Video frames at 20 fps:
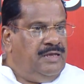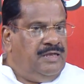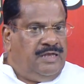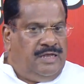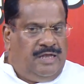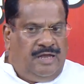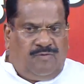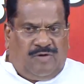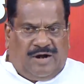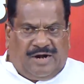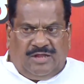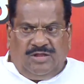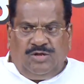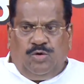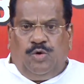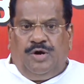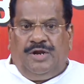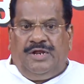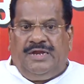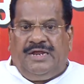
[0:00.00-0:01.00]
ye water
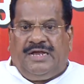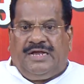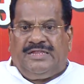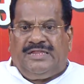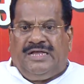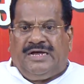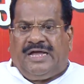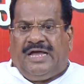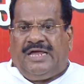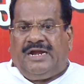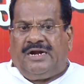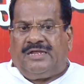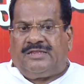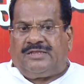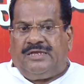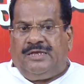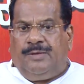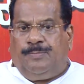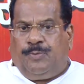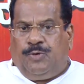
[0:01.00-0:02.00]
no dick in the
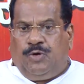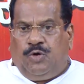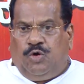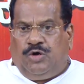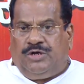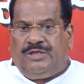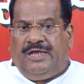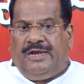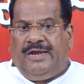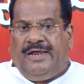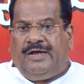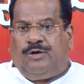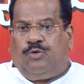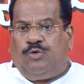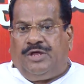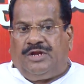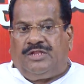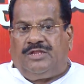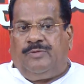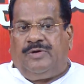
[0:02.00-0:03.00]
Kerala, Purogi Lake,
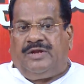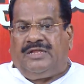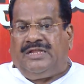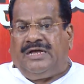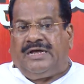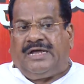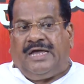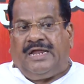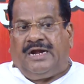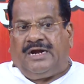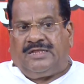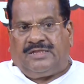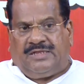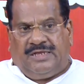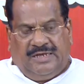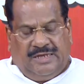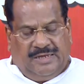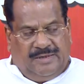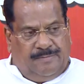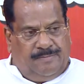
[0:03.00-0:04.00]
where no in the
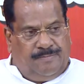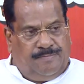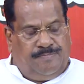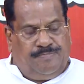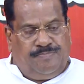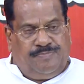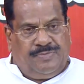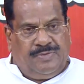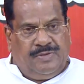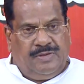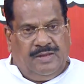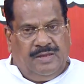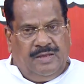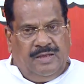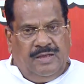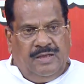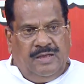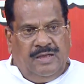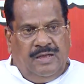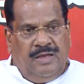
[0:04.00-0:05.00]
Kerala.
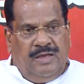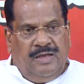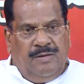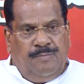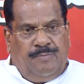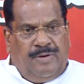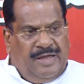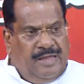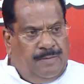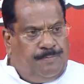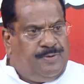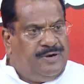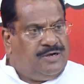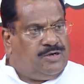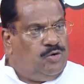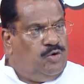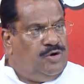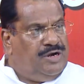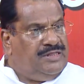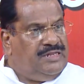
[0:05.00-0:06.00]
Higher
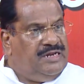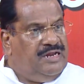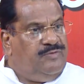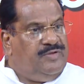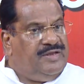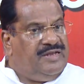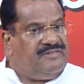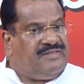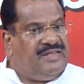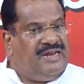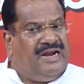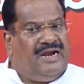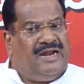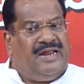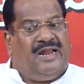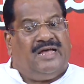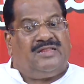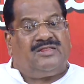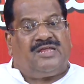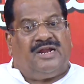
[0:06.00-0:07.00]
put to one to the Vigasan
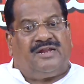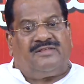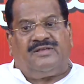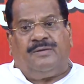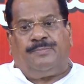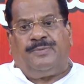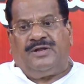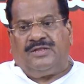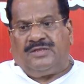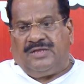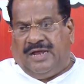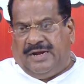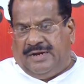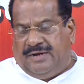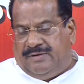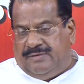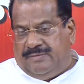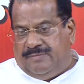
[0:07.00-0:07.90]
and Lab Tarasapurta.